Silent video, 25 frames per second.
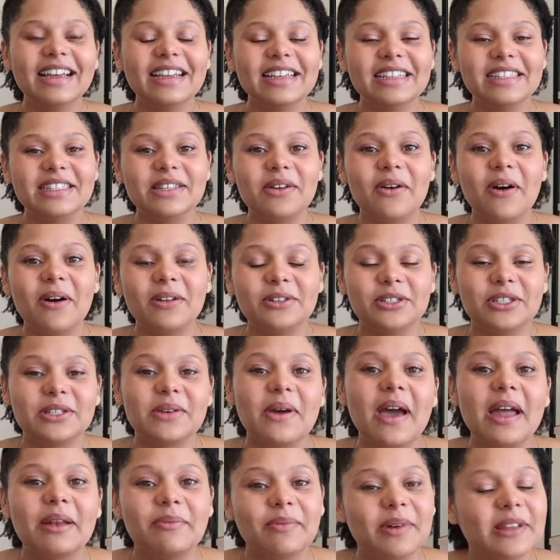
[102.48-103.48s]
So I'll just
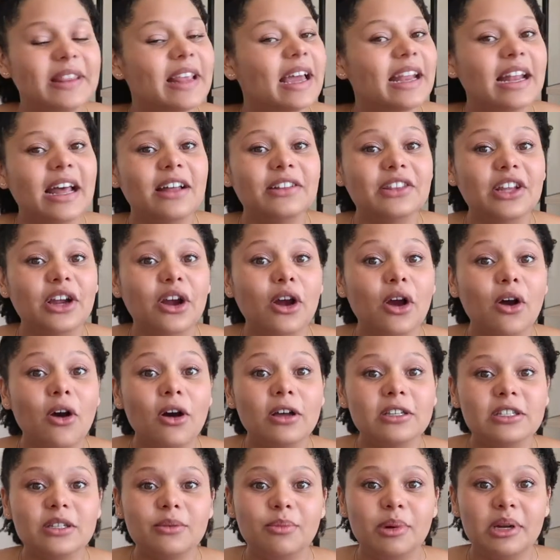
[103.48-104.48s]
go ahead and put that out there. I'll
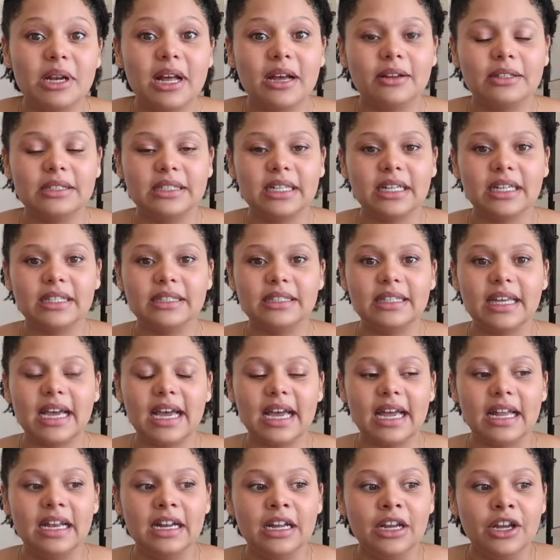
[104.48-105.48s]
also put out there
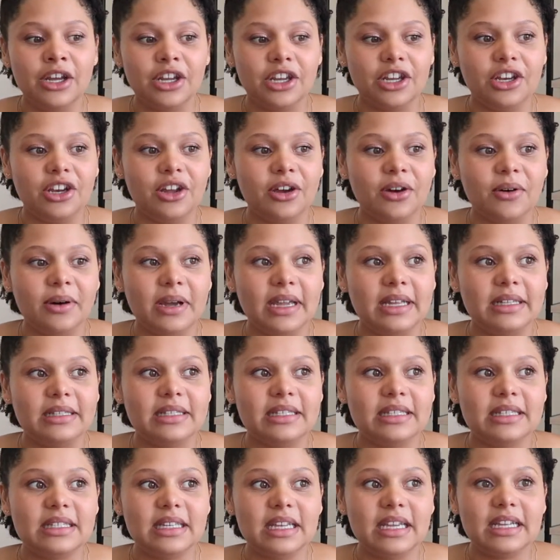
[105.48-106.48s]
that, you know,
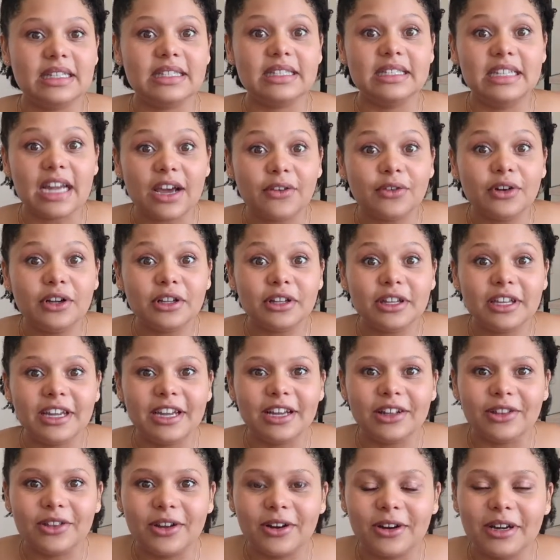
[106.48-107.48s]
it's definitely
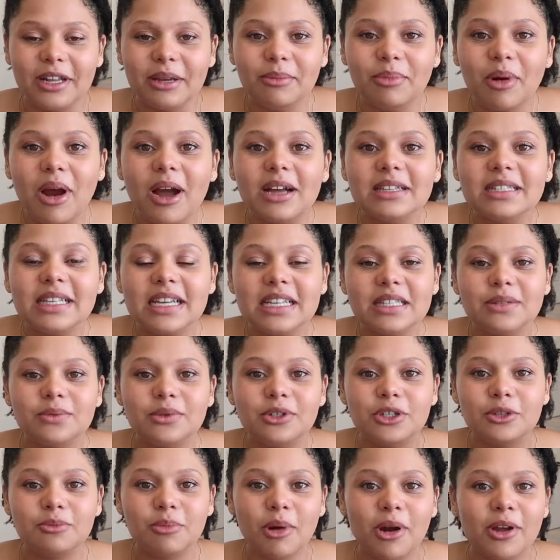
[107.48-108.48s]
a learning process,
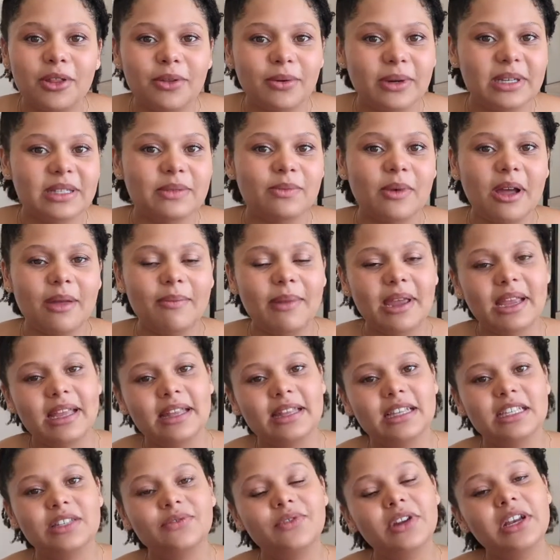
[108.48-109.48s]
which is part of the reason why I'm making
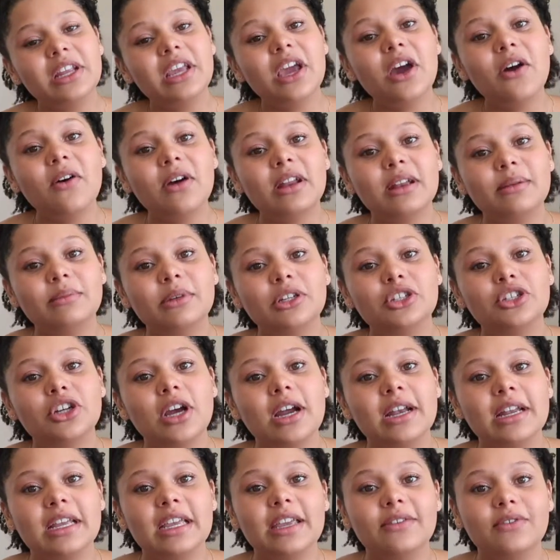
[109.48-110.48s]
this video. And I'm gonna
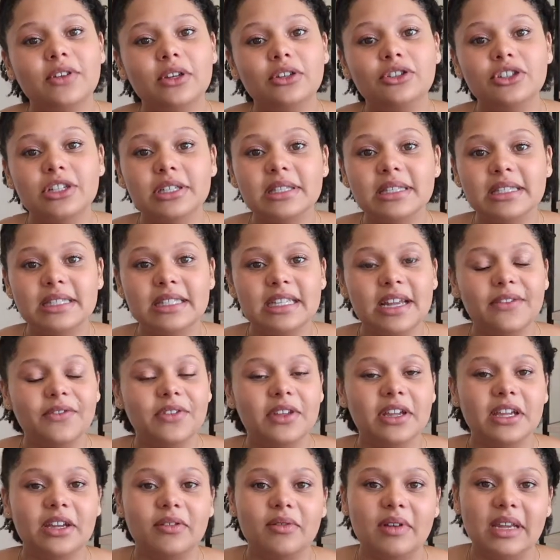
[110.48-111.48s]
try to give you just the stuff
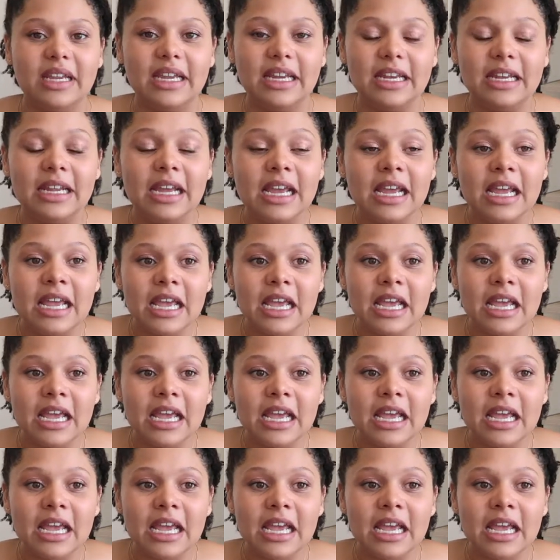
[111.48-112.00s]
that you need,